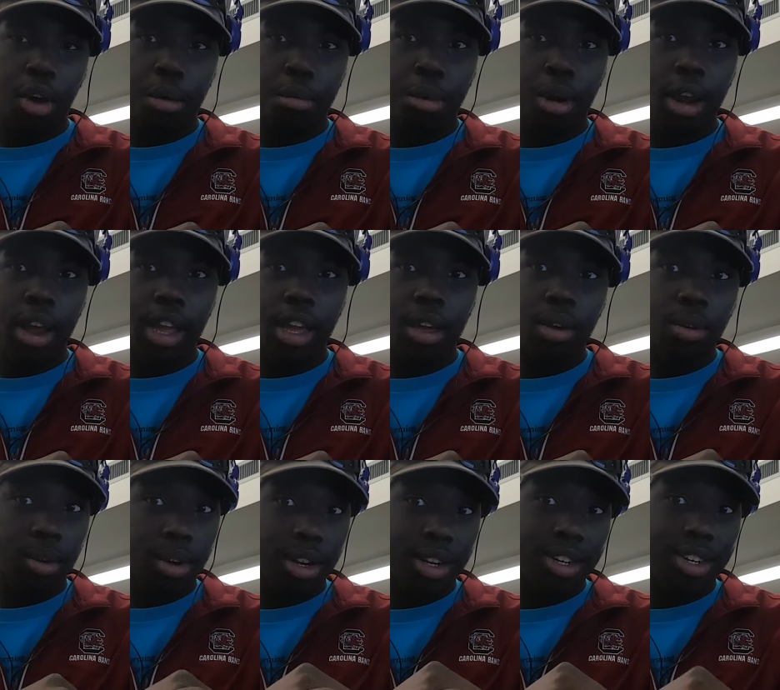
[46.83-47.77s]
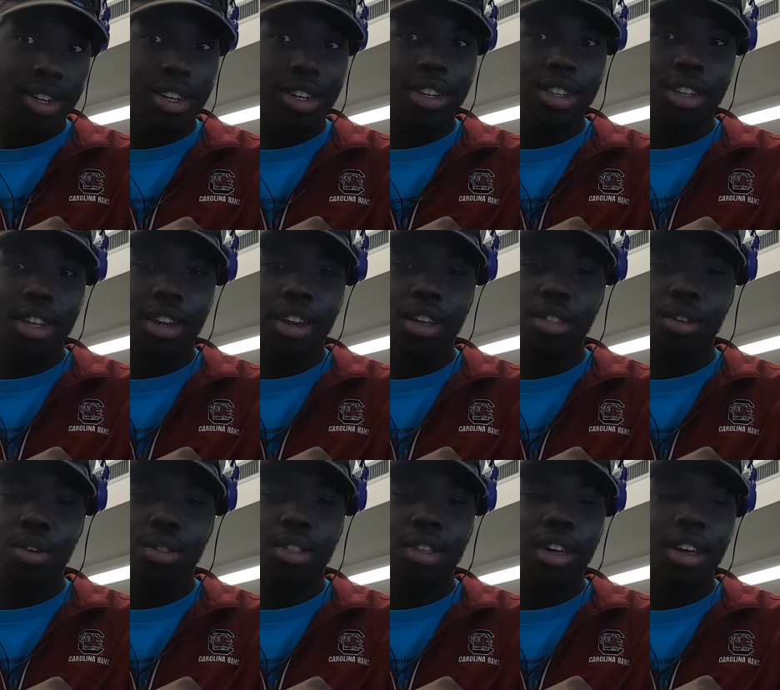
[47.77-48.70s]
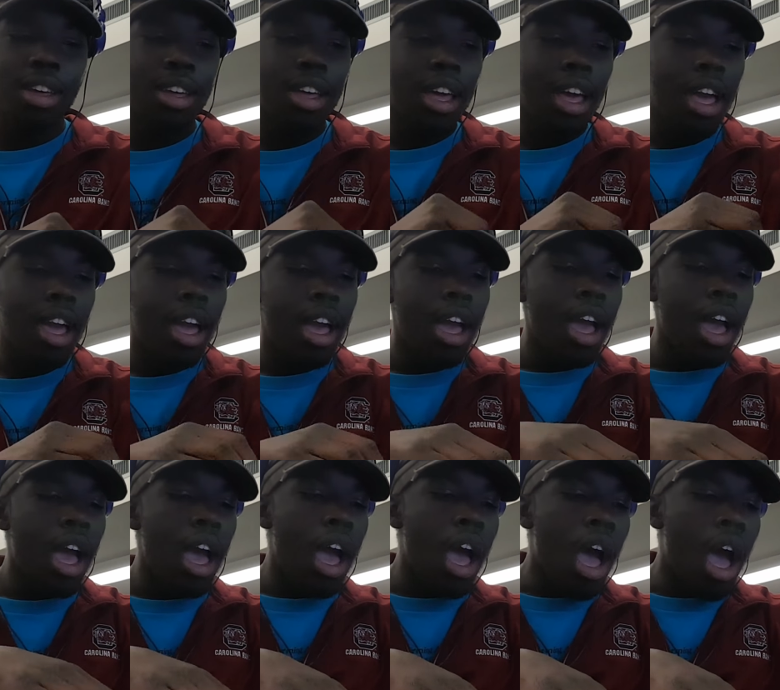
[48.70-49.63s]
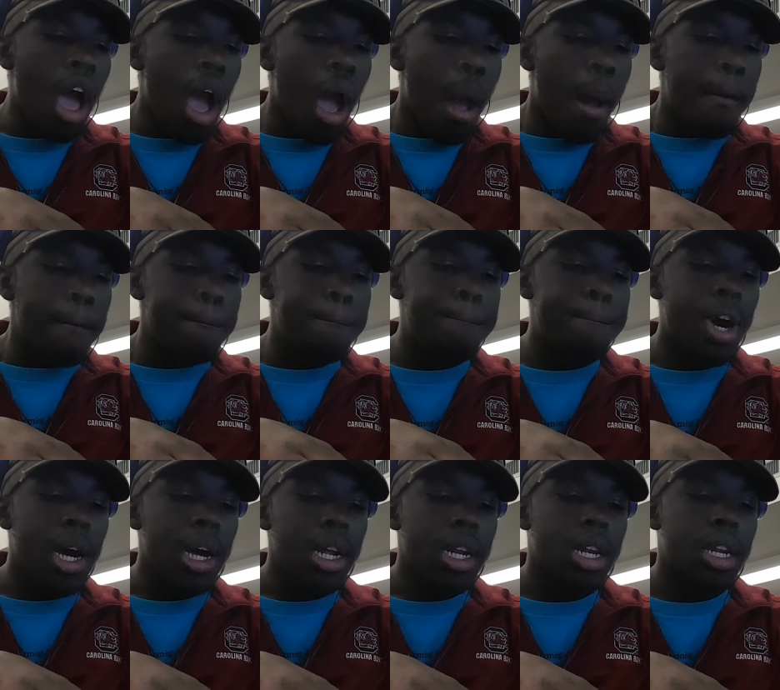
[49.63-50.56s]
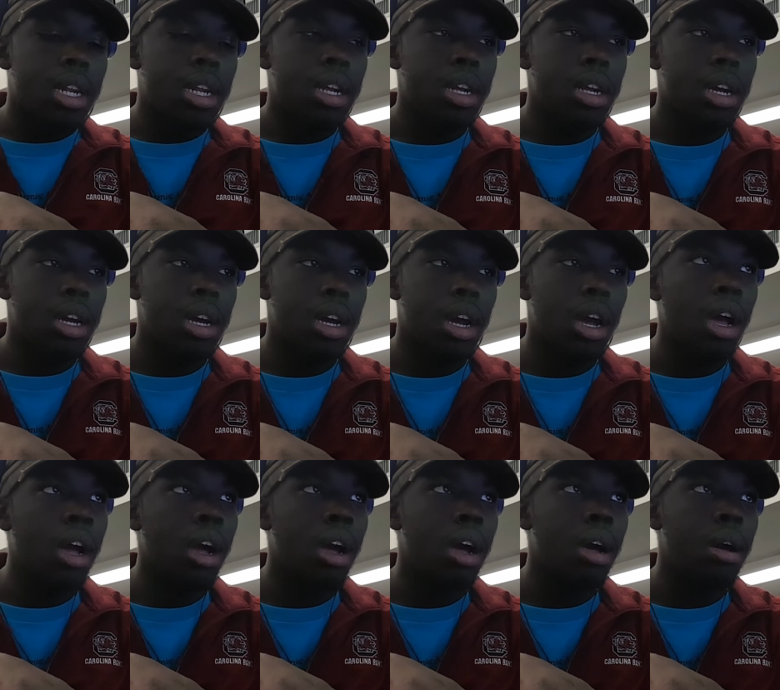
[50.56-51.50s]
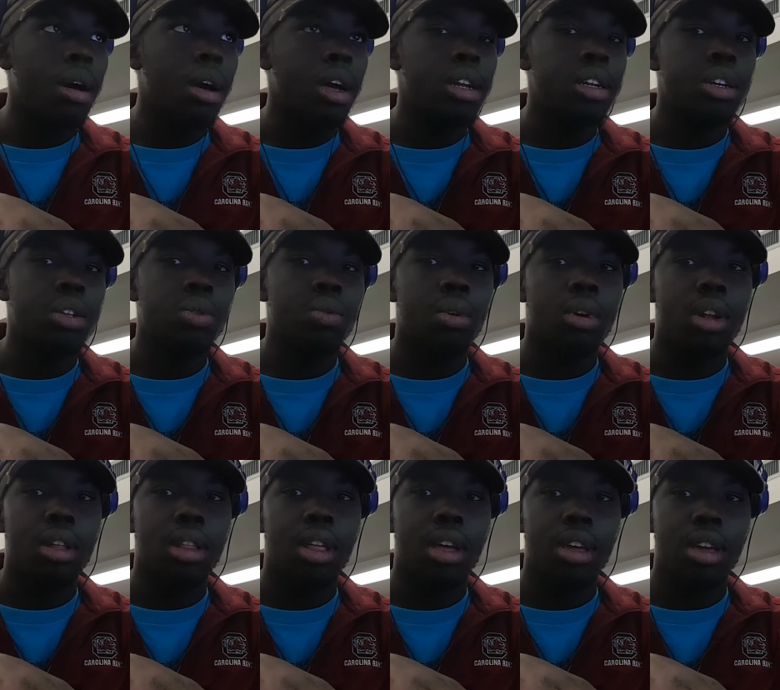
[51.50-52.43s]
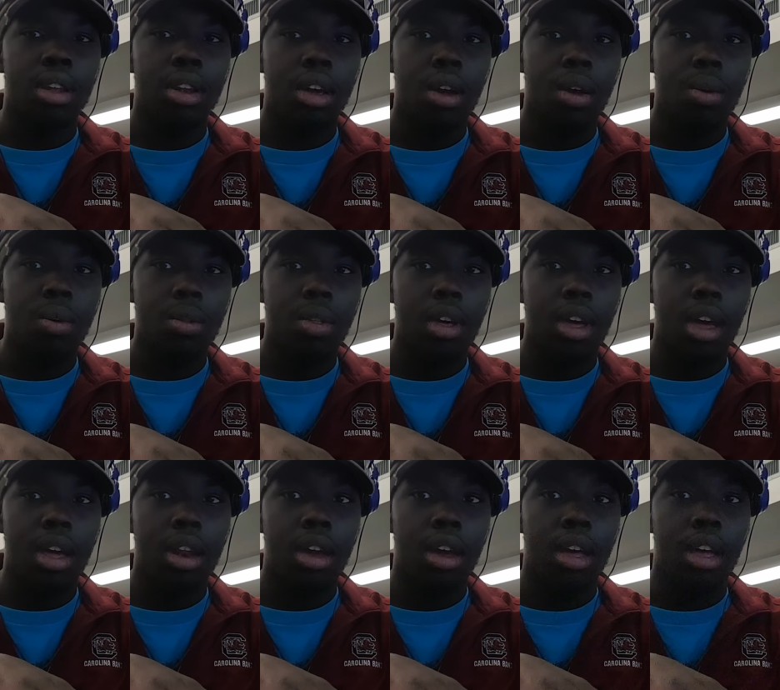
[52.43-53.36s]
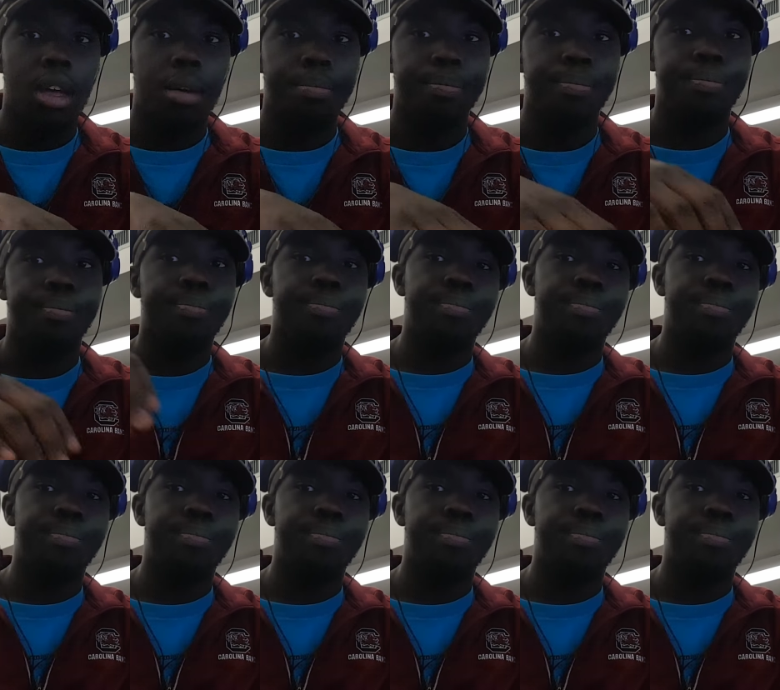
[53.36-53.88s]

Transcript: fall break, which is another thing. But uh, I just want to let you know that um,